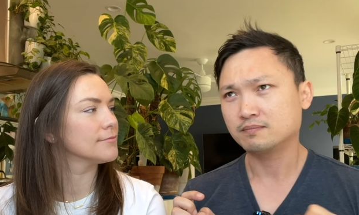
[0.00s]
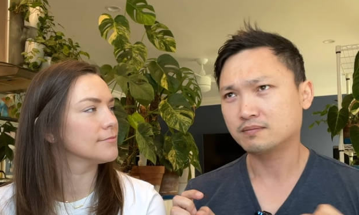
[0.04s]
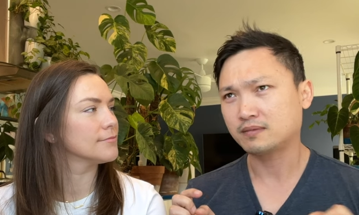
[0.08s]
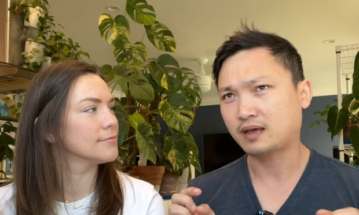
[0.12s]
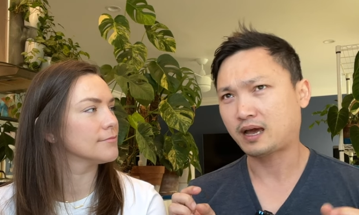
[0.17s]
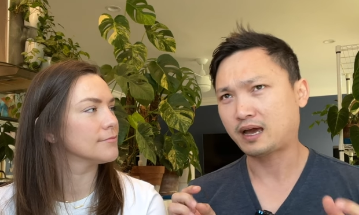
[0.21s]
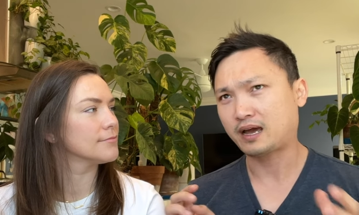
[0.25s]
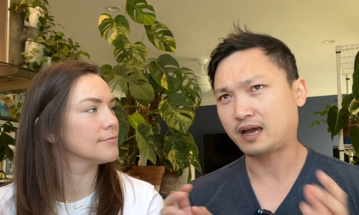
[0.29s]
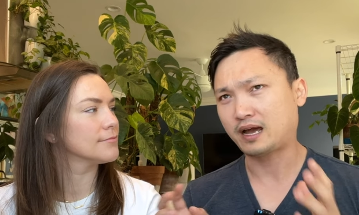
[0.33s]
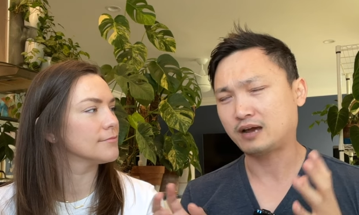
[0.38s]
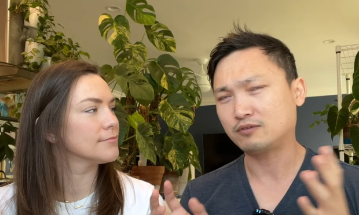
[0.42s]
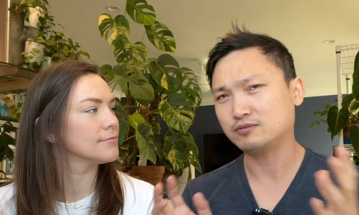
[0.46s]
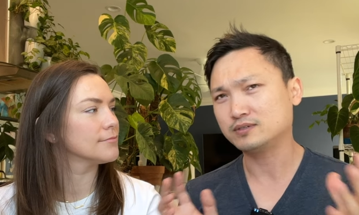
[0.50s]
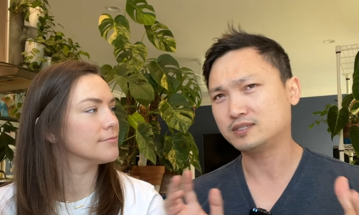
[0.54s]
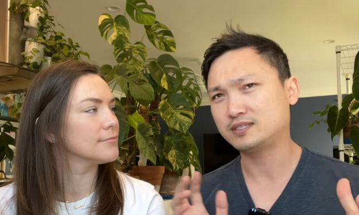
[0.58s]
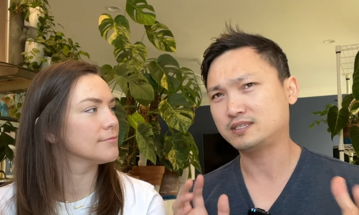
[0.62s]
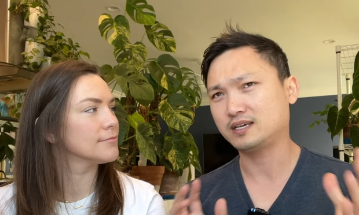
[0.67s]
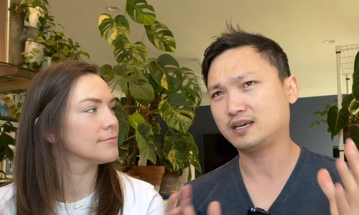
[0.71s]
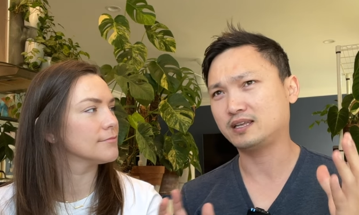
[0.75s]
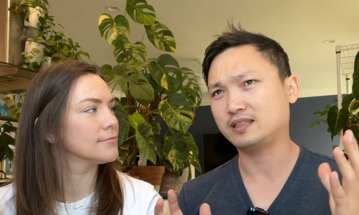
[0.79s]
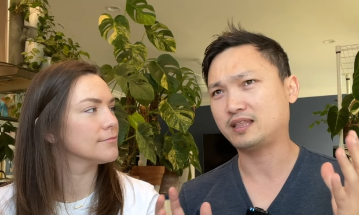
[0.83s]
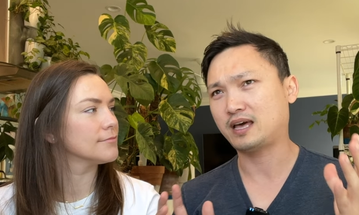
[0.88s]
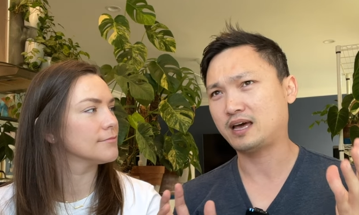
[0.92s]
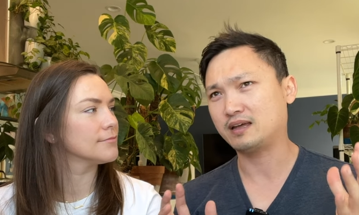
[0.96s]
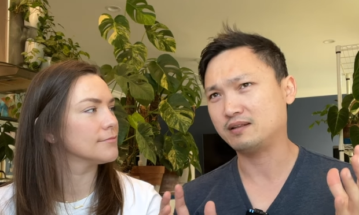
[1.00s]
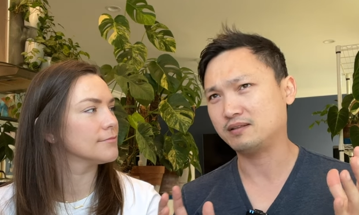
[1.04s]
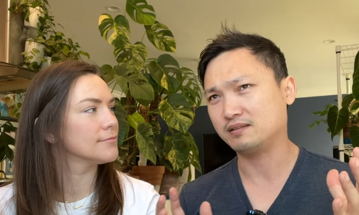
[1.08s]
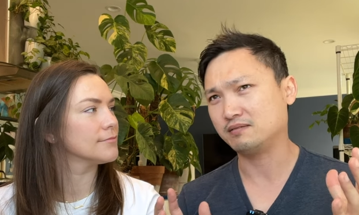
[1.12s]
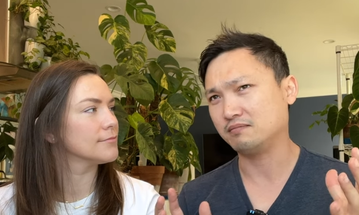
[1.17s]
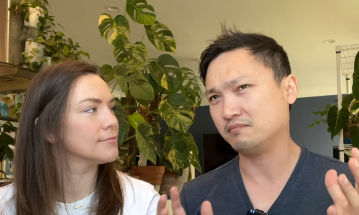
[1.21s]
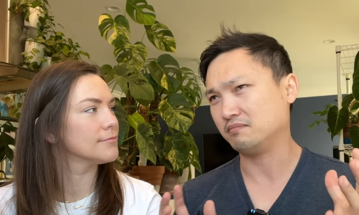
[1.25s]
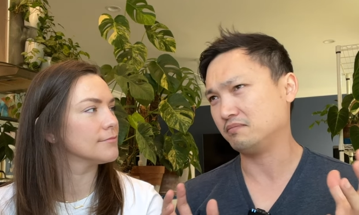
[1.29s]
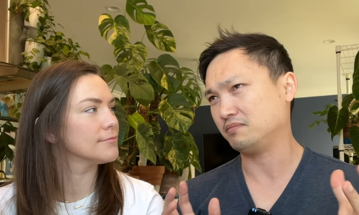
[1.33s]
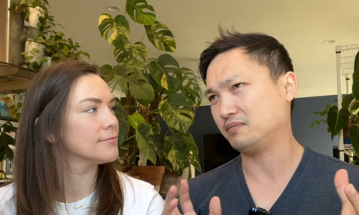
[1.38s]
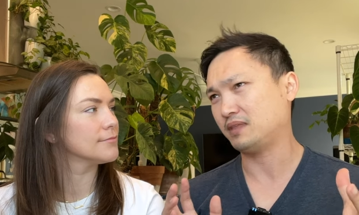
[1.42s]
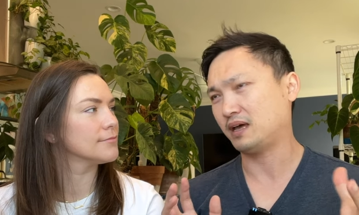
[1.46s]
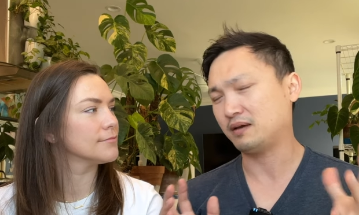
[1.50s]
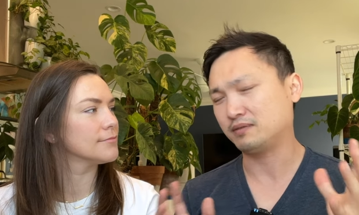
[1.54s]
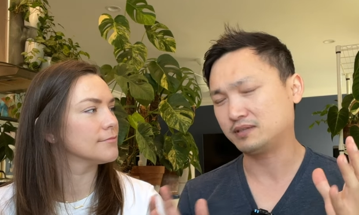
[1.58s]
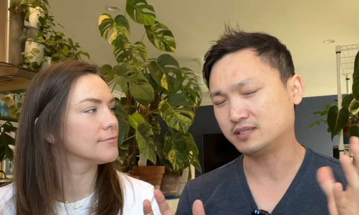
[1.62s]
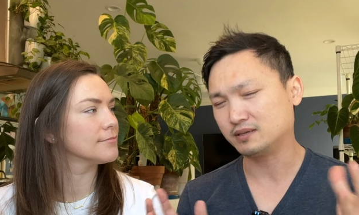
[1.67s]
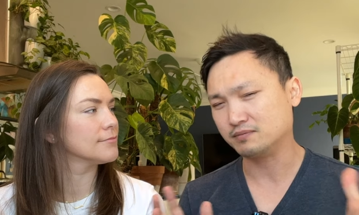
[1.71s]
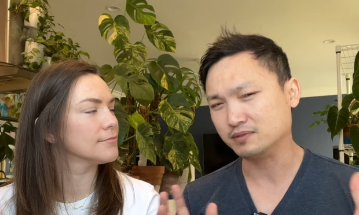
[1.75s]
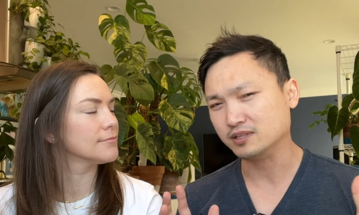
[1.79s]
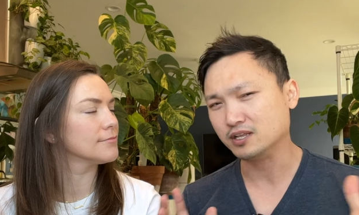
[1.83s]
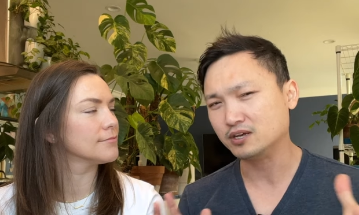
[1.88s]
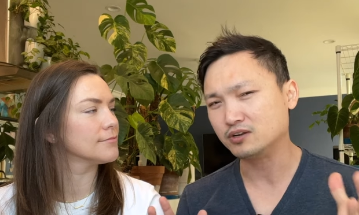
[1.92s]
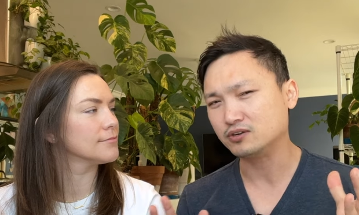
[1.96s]
Speaker 1: I would say that that's a
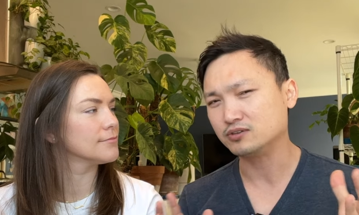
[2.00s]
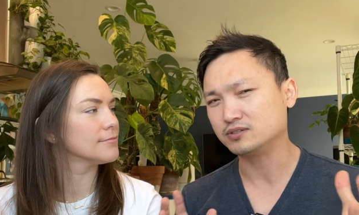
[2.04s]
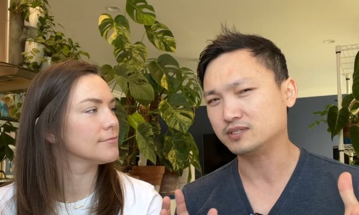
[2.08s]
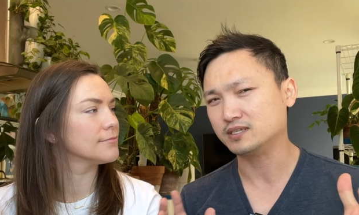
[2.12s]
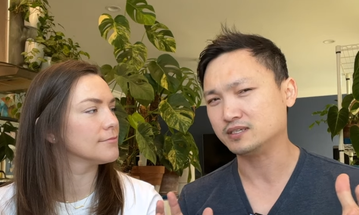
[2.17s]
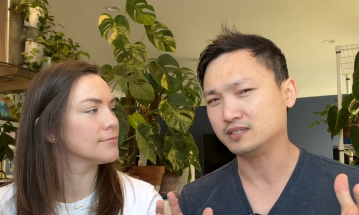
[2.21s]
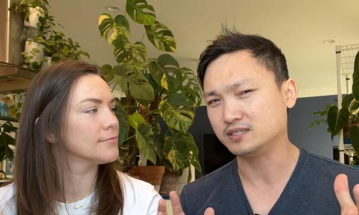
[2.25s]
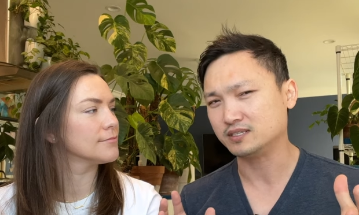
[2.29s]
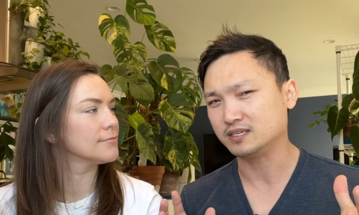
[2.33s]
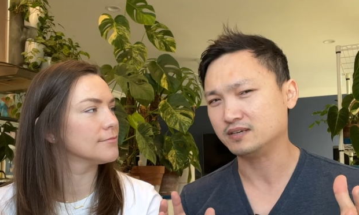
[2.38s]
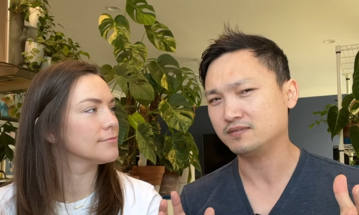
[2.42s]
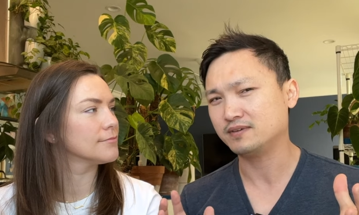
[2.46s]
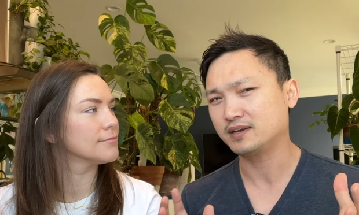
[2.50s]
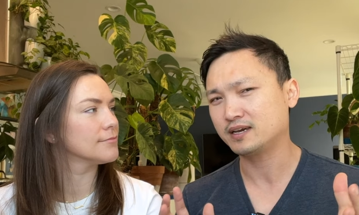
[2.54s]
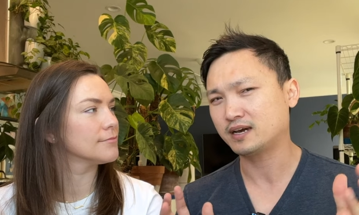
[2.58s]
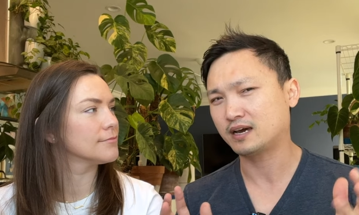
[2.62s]
little deceiving.